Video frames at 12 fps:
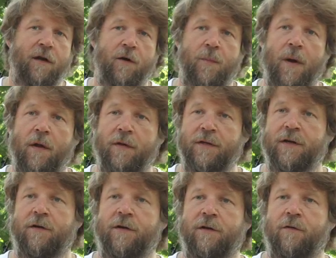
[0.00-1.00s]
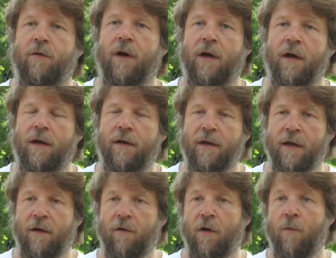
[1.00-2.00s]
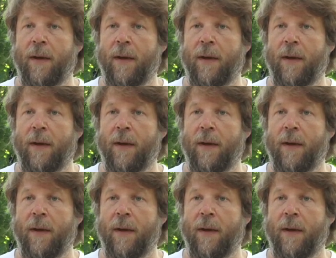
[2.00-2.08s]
and it'll probably start to, go